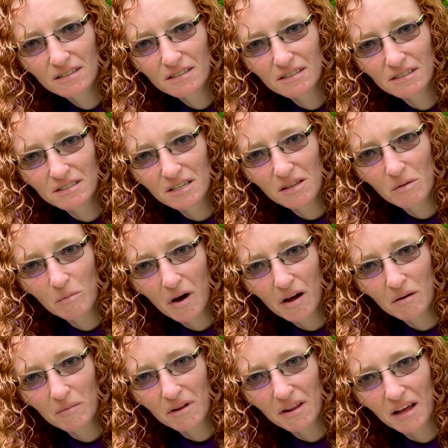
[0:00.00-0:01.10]
the
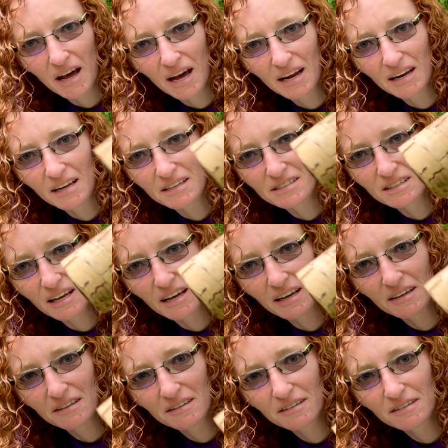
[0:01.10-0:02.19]
bottom of that is like
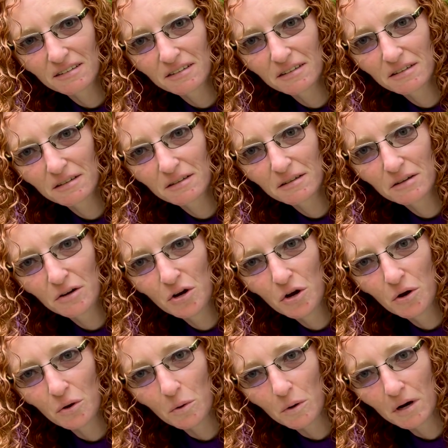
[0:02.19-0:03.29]

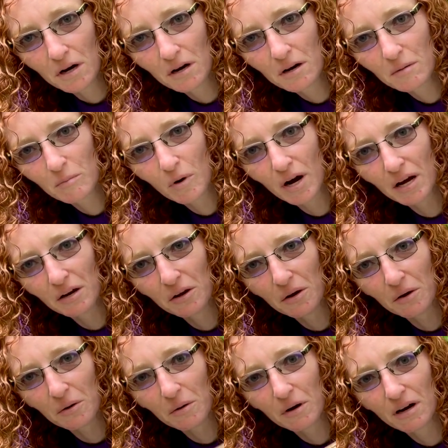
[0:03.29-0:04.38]
new, brand
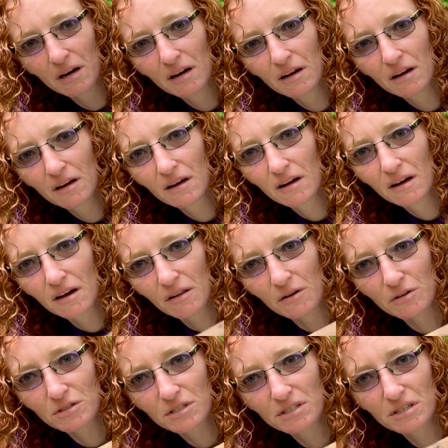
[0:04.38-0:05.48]
new.
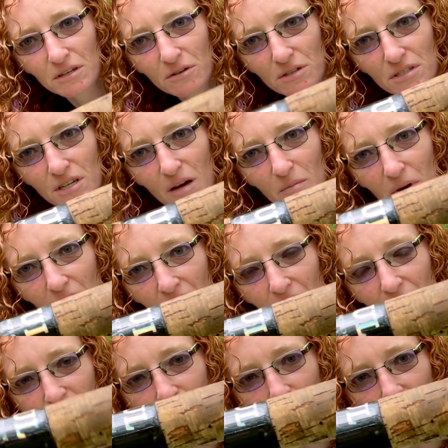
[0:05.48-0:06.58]
There's still some
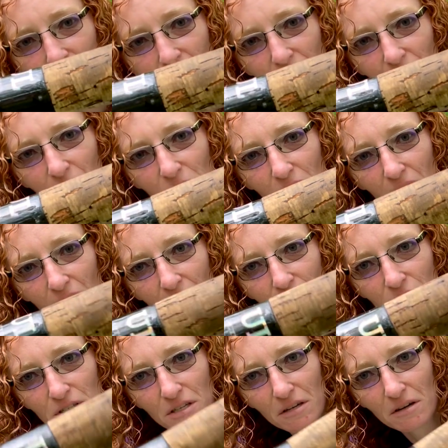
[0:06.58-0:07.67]
areas where it's a little darker
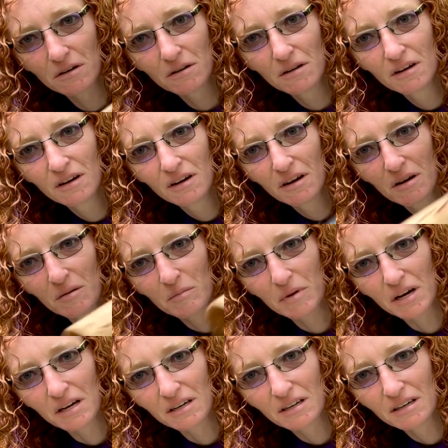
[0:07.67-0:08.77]
still,
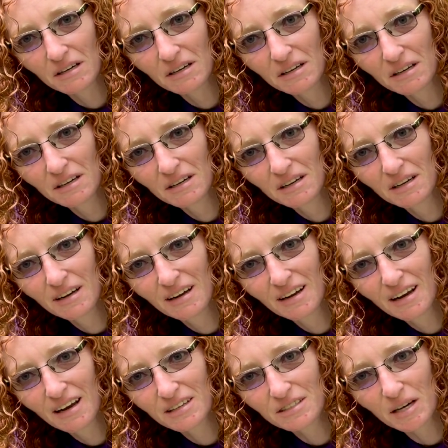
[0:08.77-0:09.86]
but
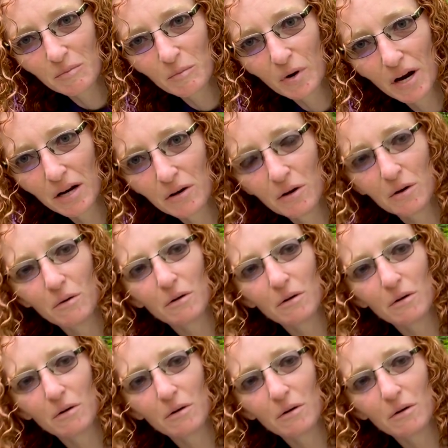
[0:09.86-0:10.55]
it's like brand new.